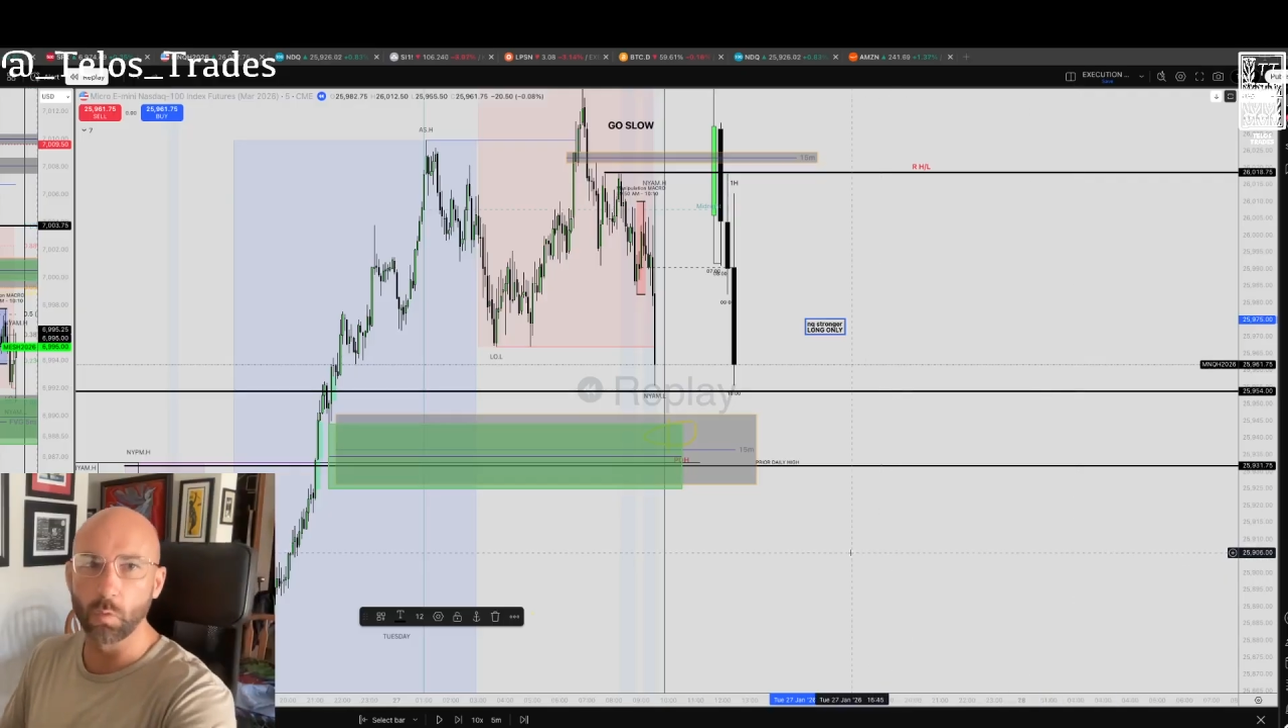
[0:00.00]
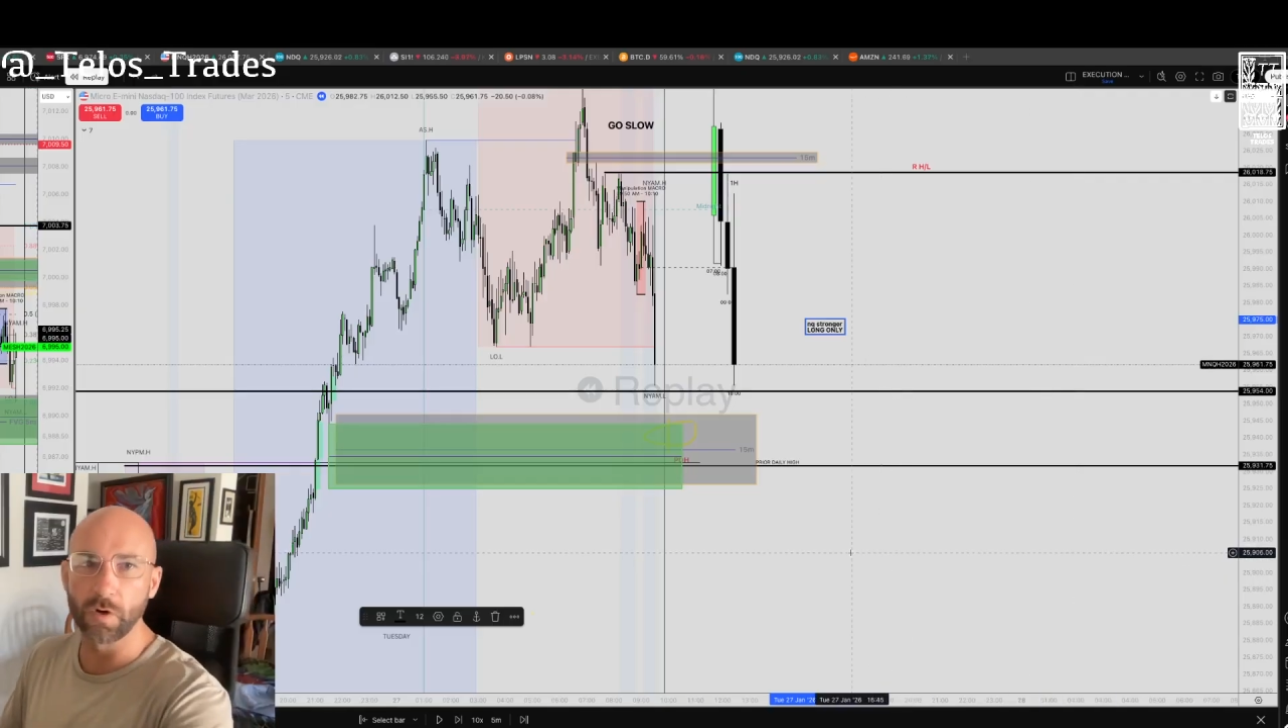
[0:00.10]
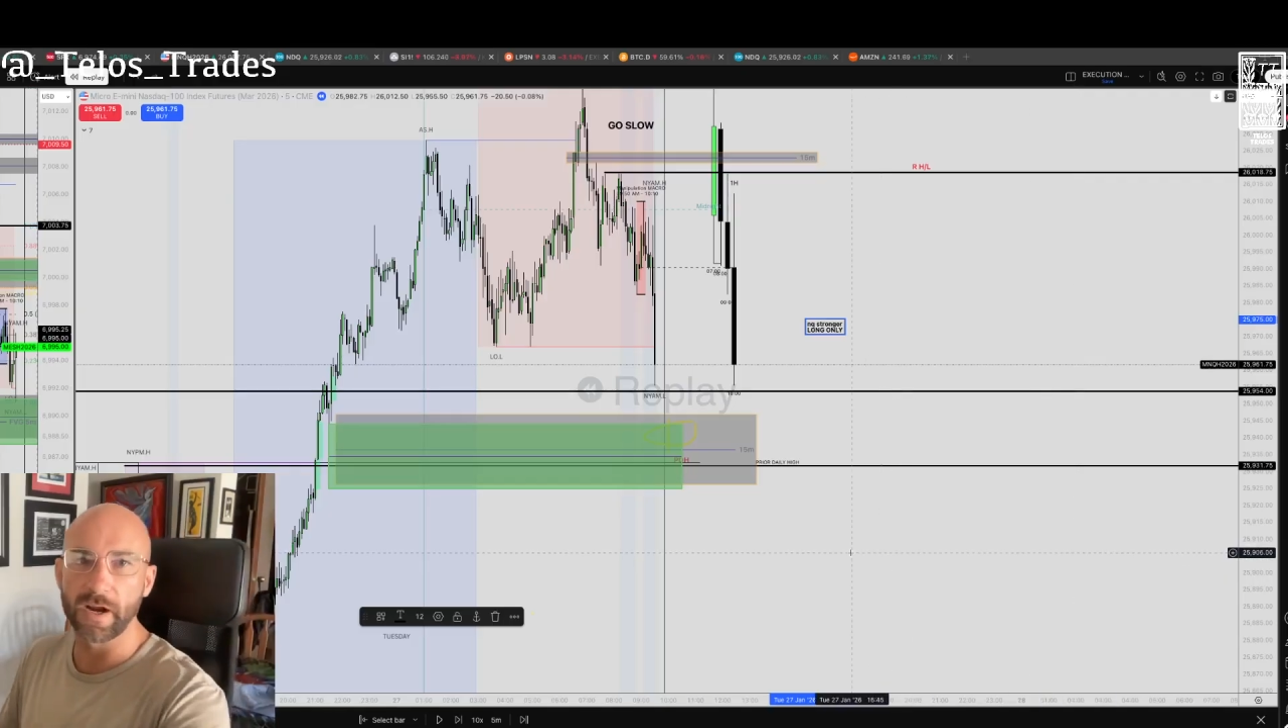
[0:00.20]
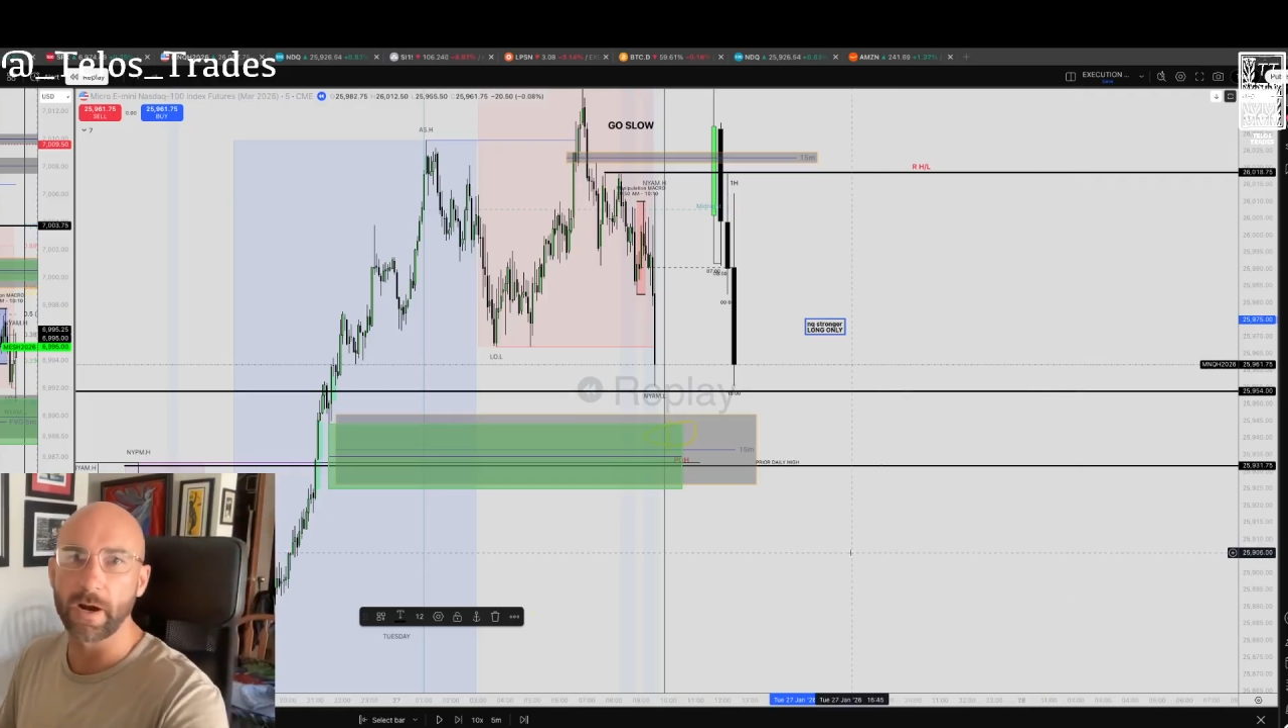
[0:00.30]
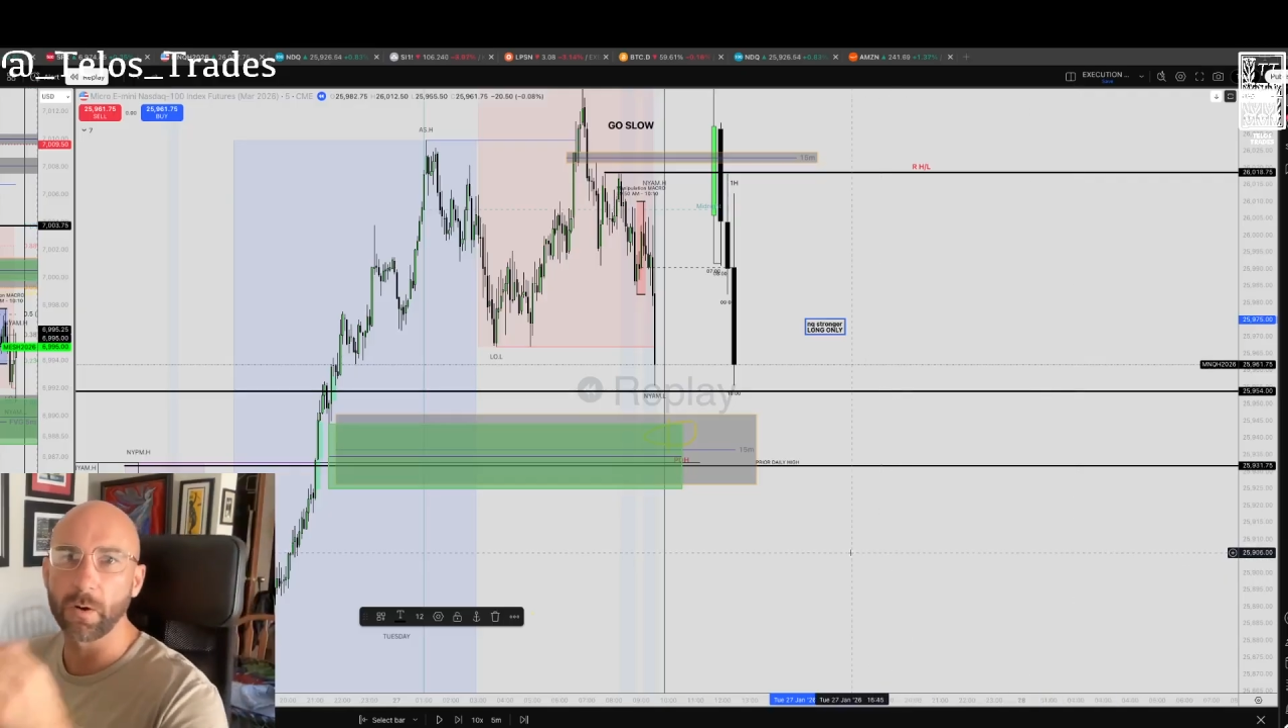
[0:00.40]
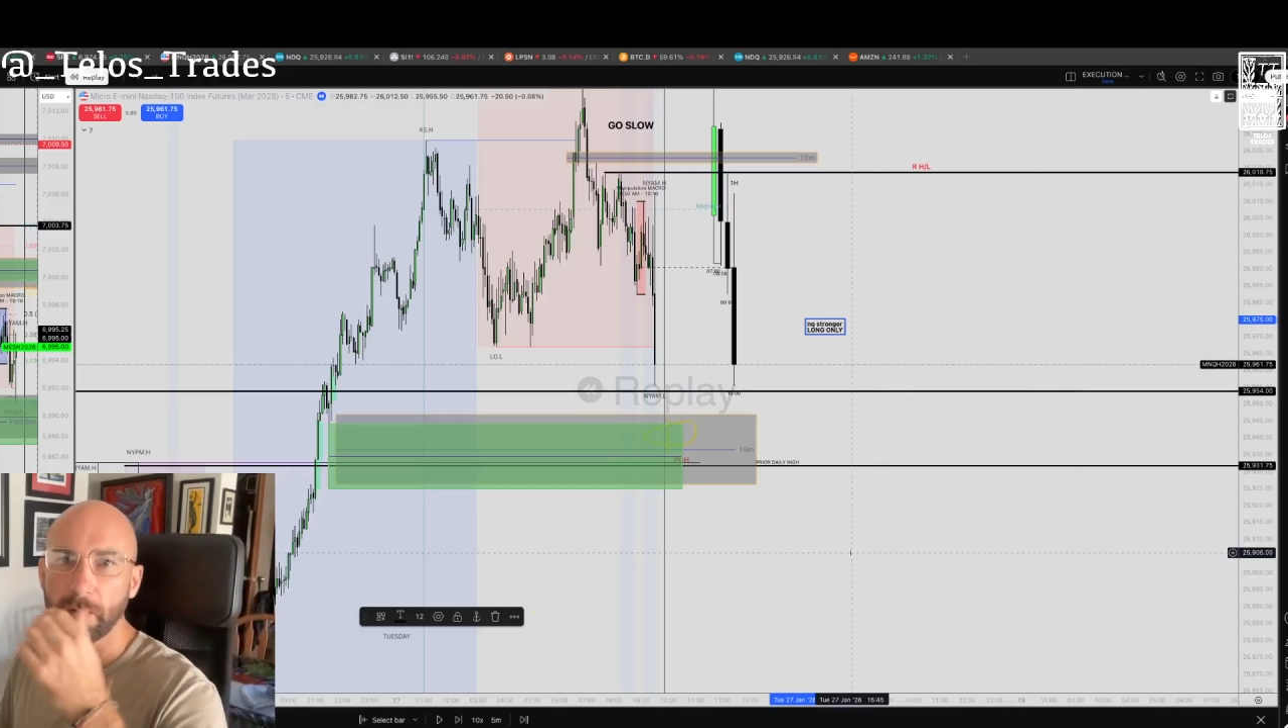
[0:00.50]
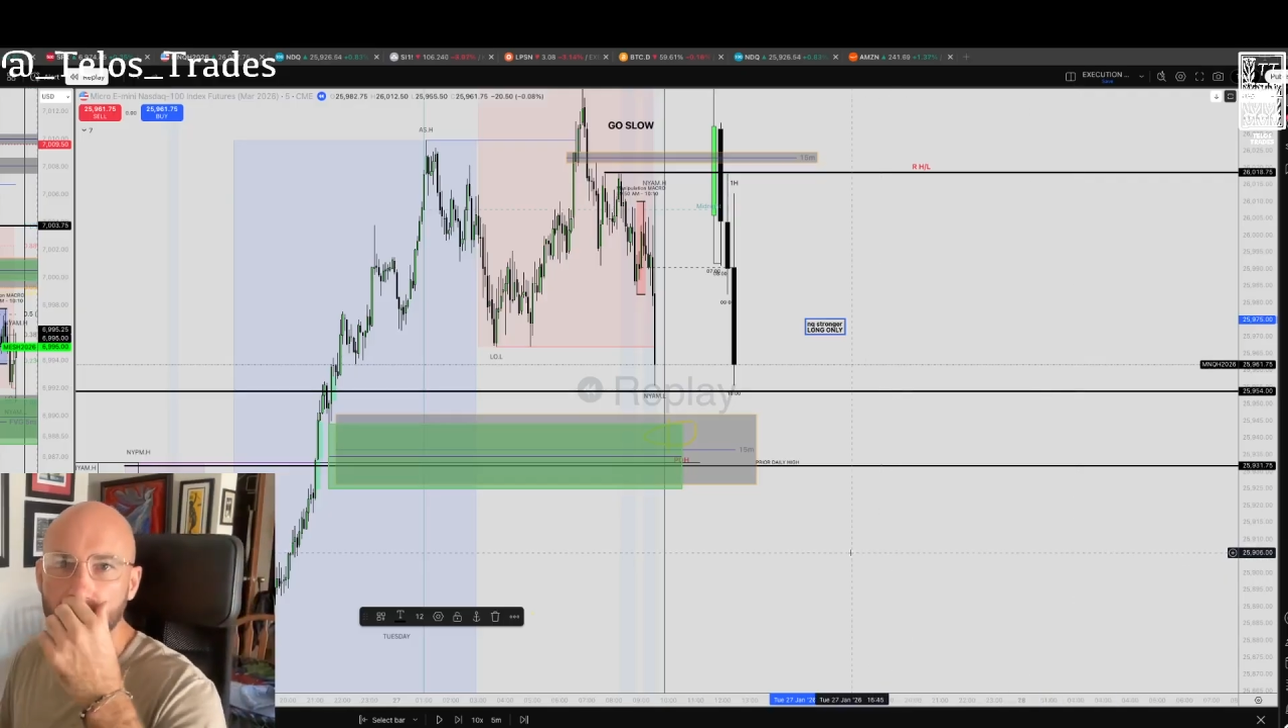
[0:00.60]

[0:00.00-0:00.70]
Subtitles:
hour,